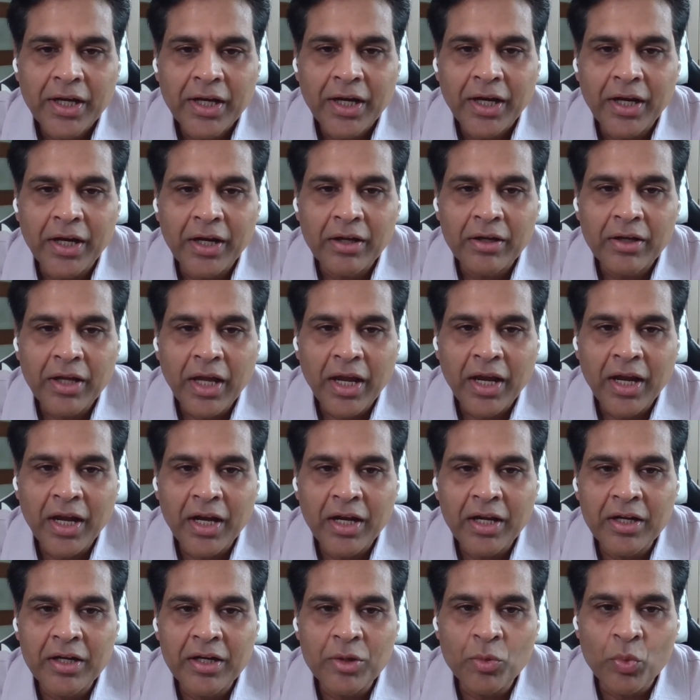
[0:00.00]

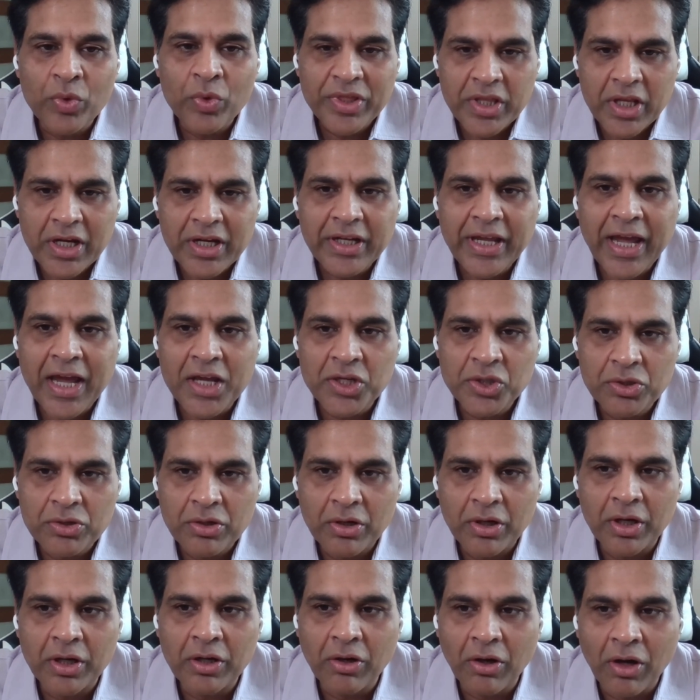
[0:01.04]
And within
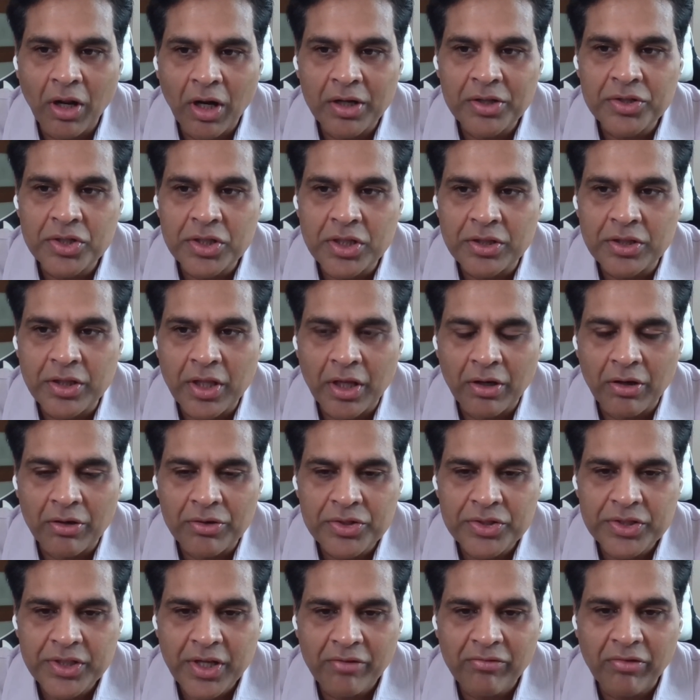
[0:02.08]
gastroenterology, there are
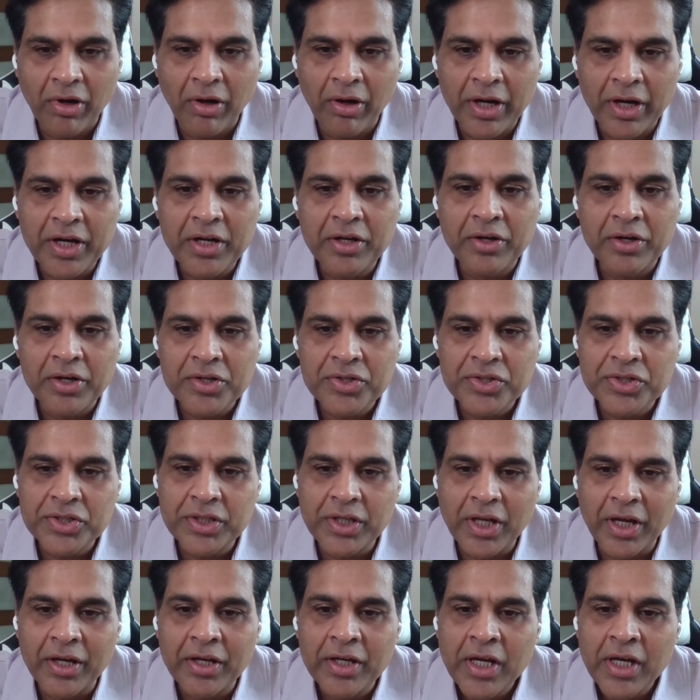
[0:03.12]
several
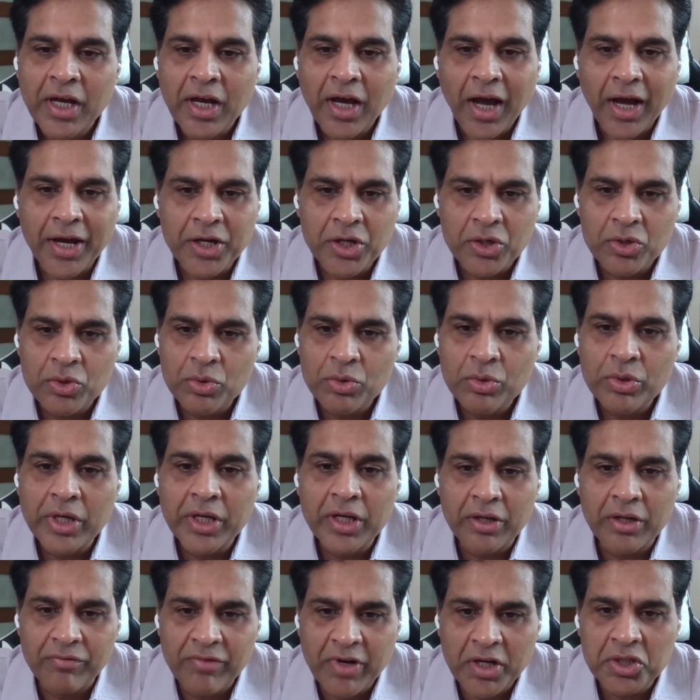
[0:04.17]
interests. I do
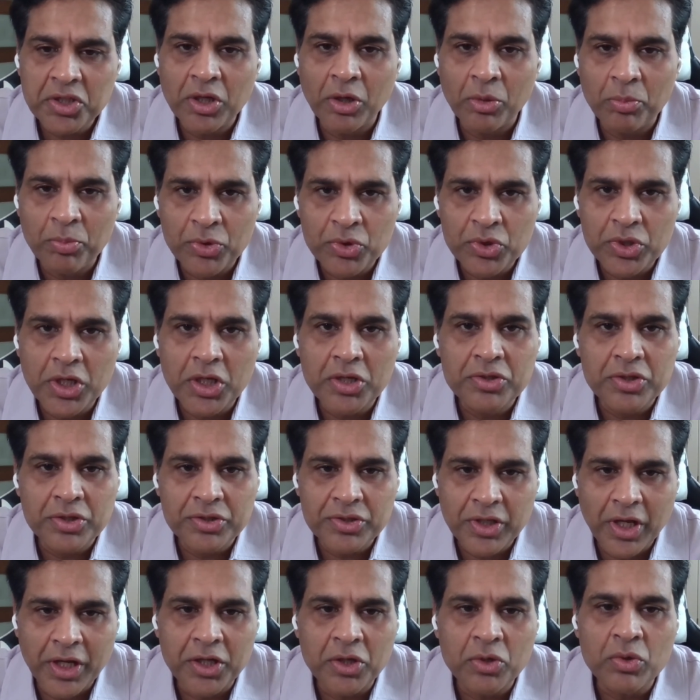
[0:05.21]
interventional
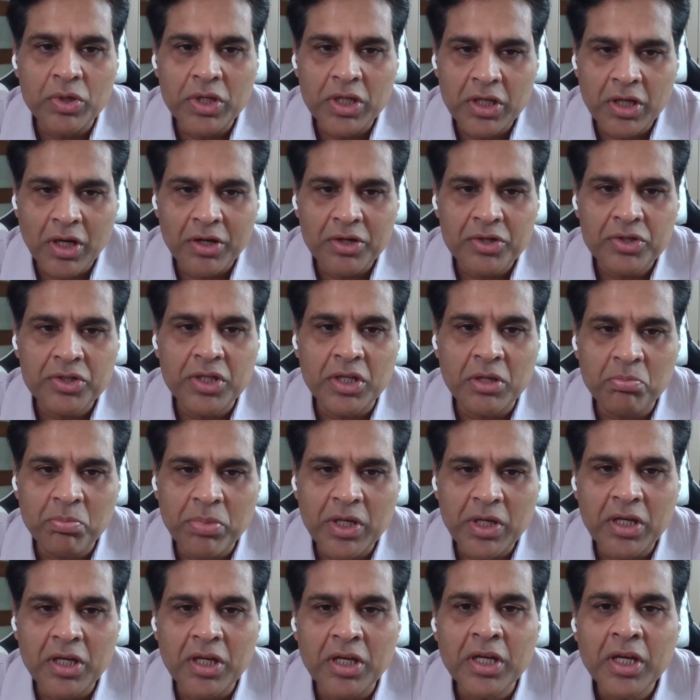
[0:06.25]
procedures. I do
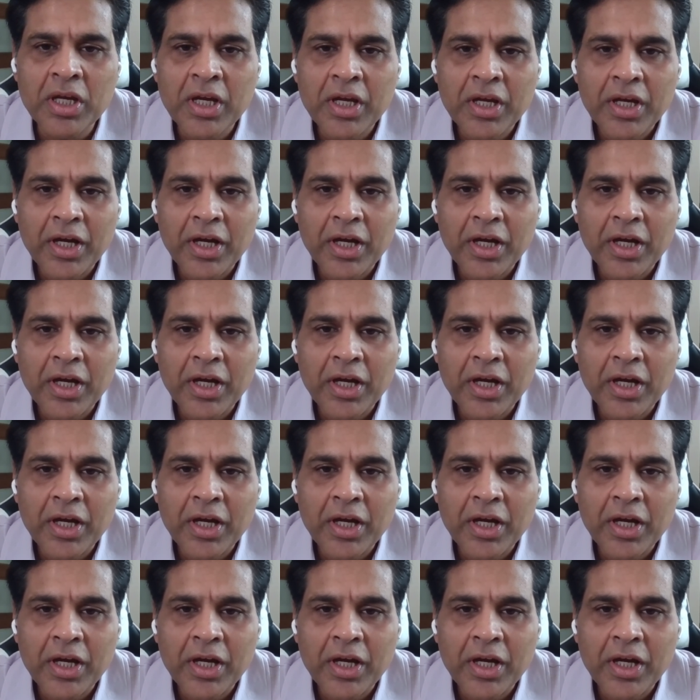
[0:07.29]
ERCP,